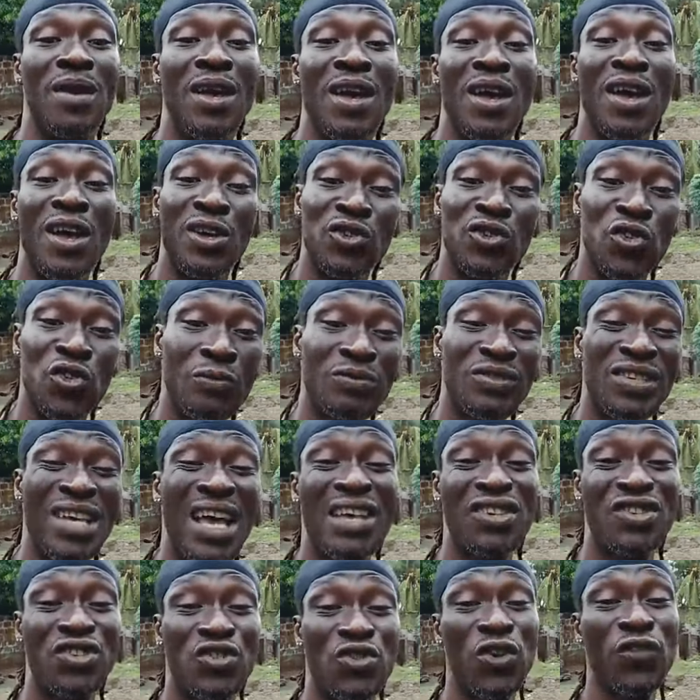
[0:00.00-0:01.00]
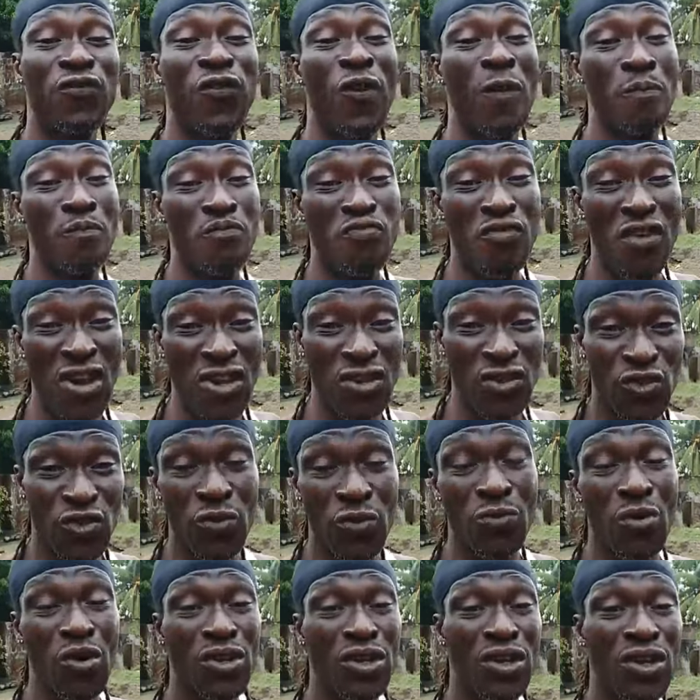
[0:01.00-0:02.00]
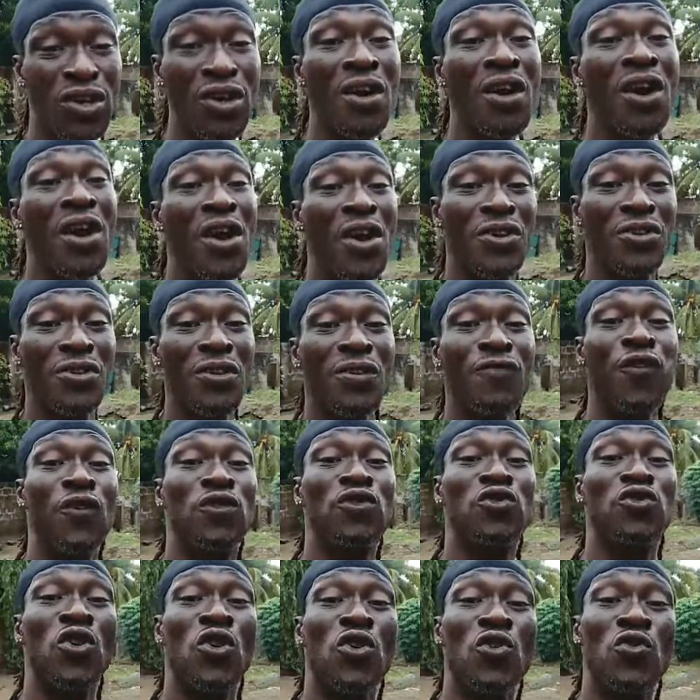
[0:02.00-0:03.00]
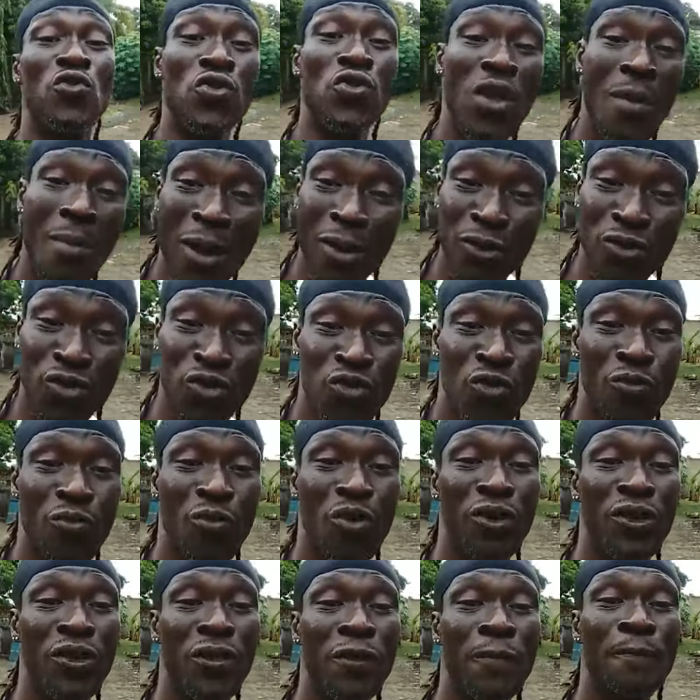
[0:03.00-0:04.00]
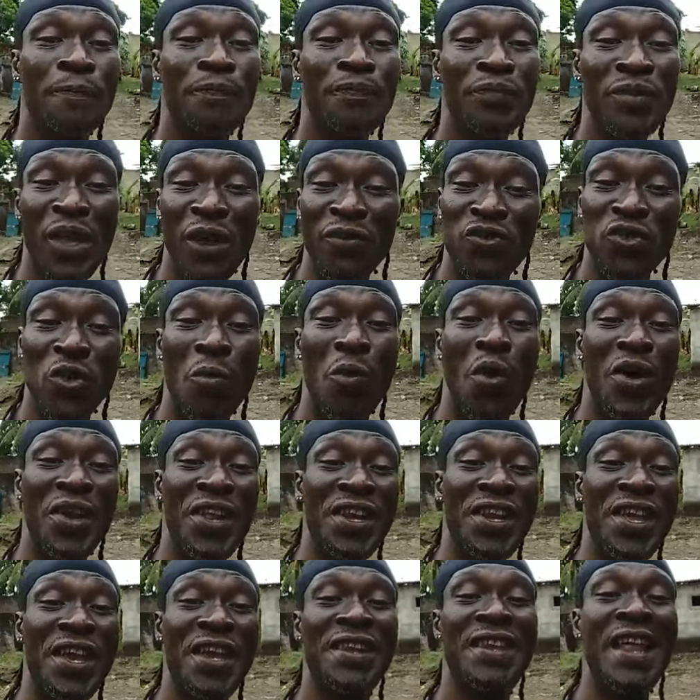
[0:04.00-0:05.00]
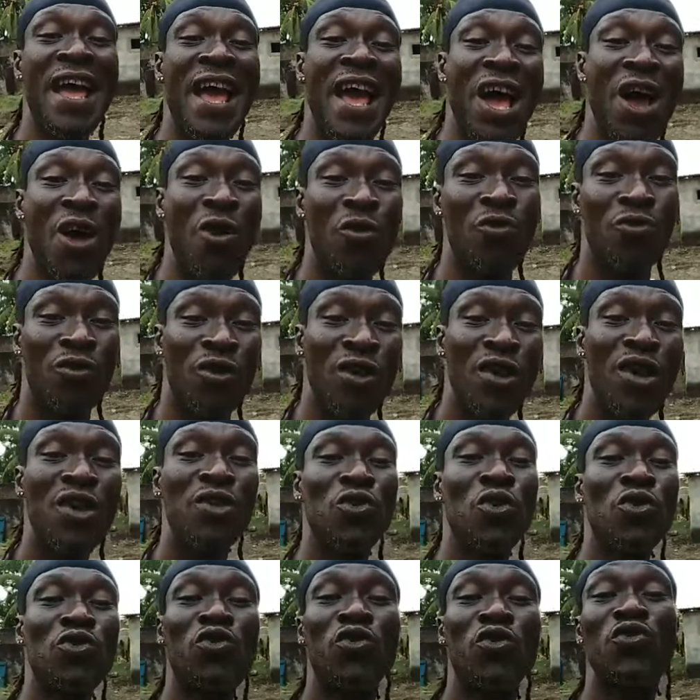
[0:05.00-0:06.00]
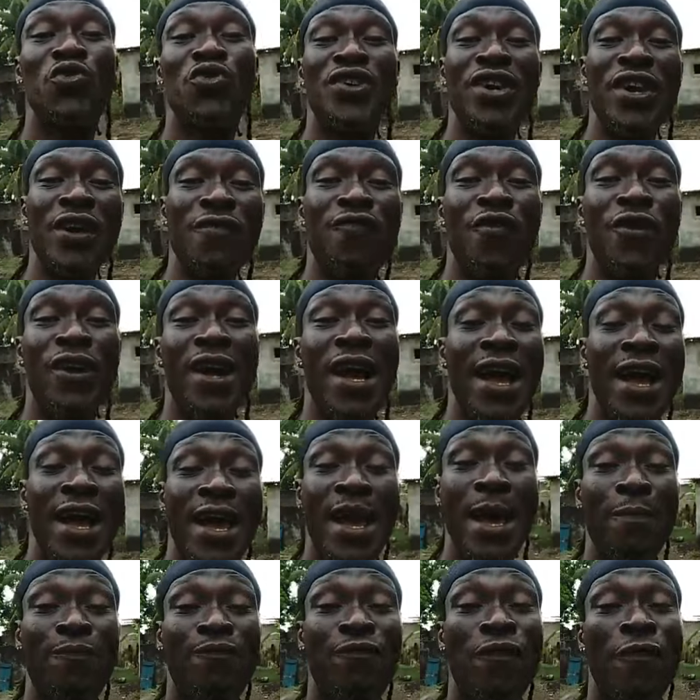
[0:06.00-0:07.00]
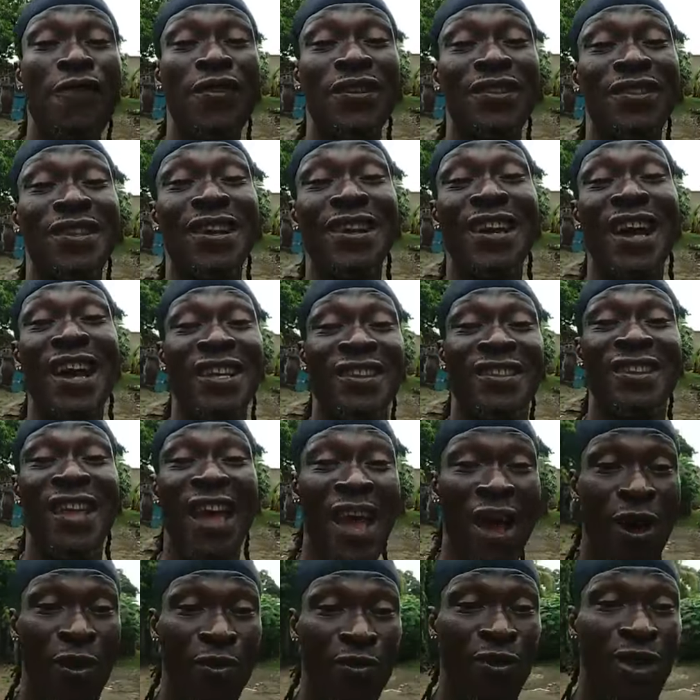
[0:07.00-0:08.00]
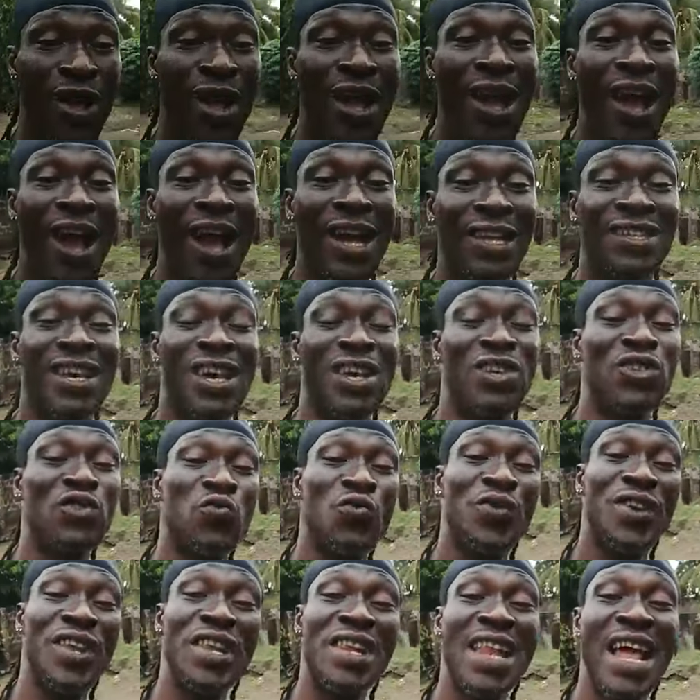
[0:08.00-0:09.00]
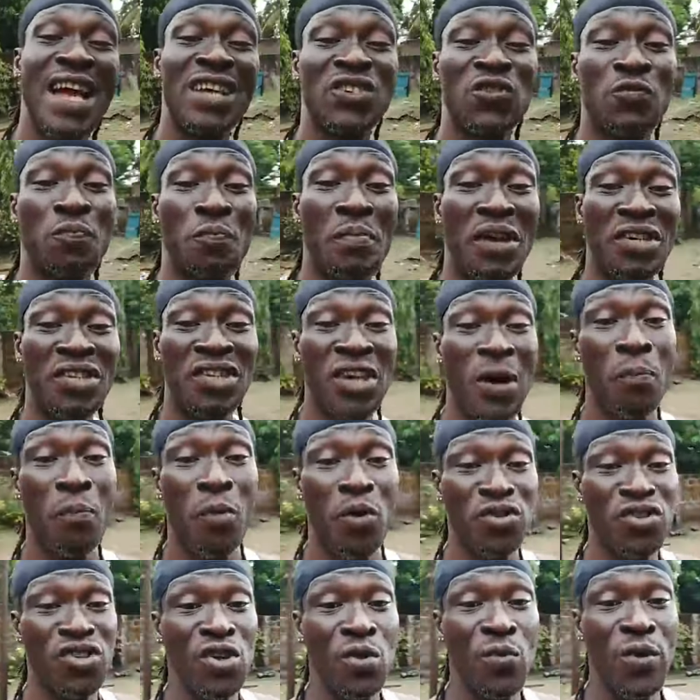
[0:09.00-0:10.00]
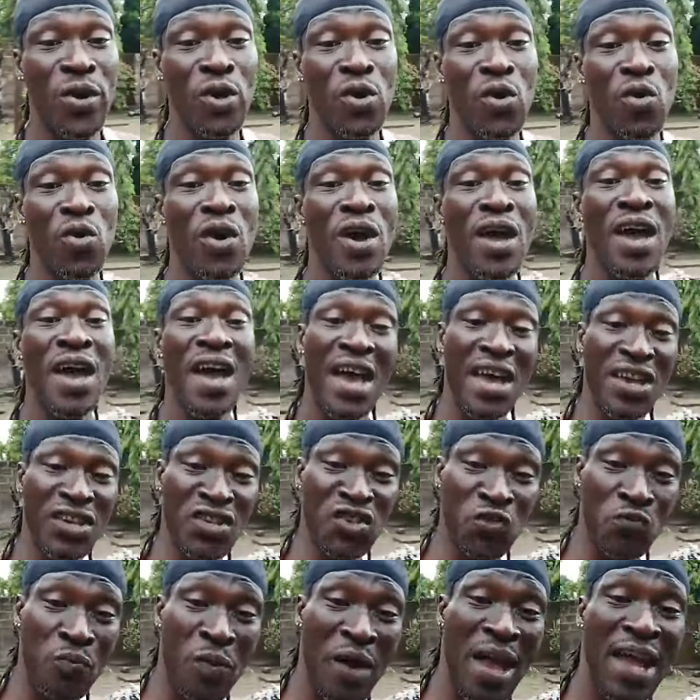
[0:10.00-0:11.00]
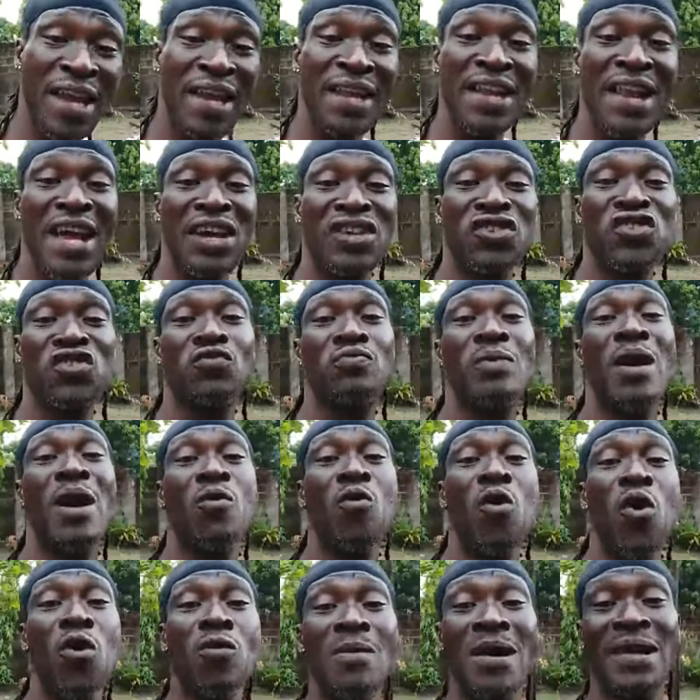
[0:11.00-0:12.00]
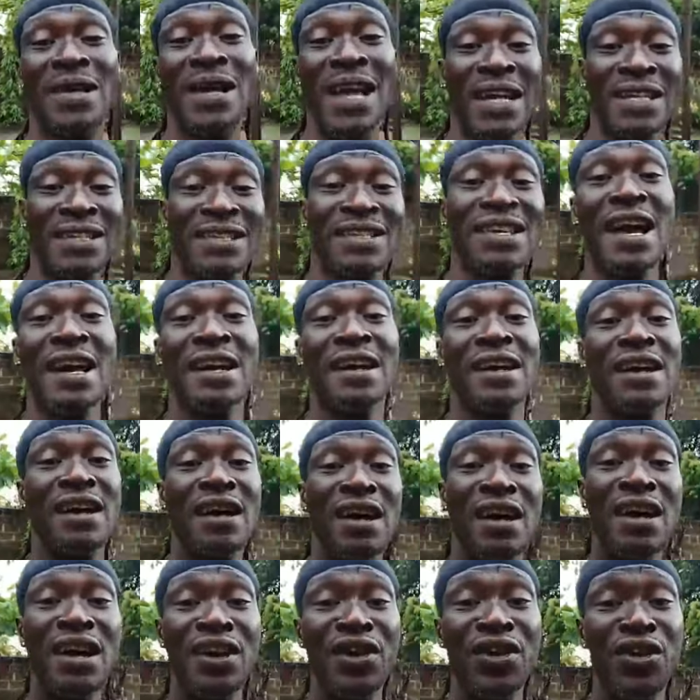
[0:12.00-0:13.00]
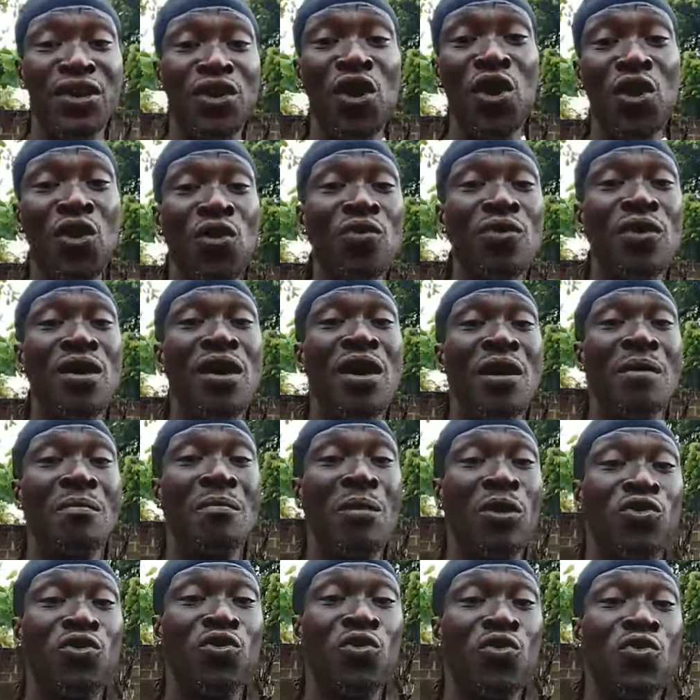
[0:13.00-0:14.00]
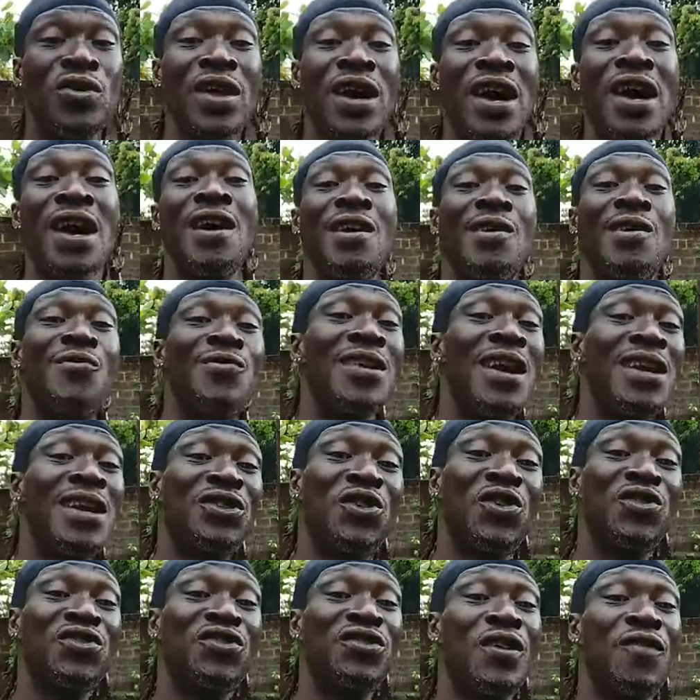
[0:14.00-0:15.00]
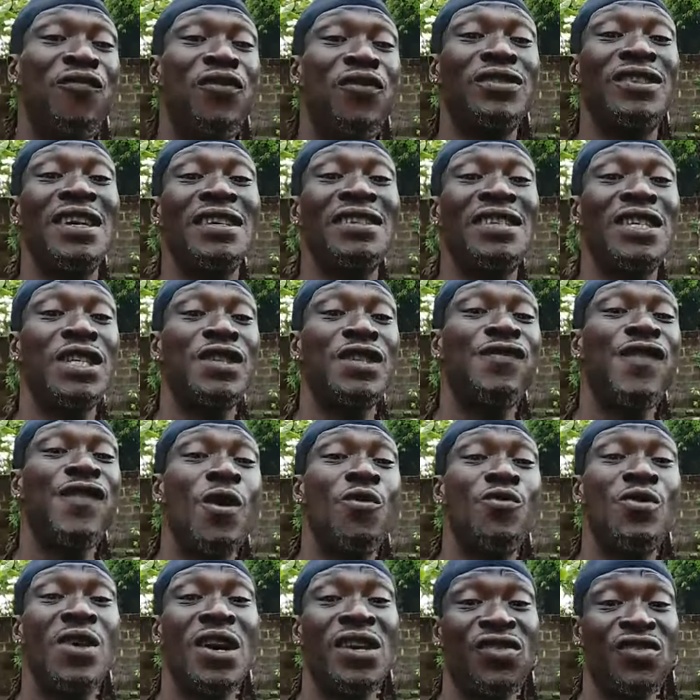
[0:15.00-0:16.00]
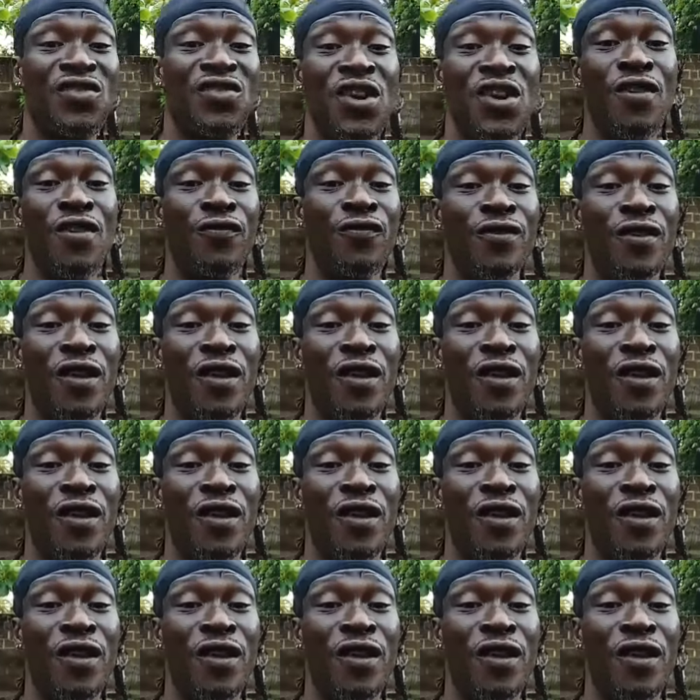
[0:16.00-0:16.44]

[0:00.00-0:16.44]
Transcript: Sometimes you need for praise somebody, you need for talk good about somebody. If somebody they down, not to you again for can't help for face and can't down. At times we need that special person we go inspire the next man, world man, they attack, you know. But una just there for satisfy una self.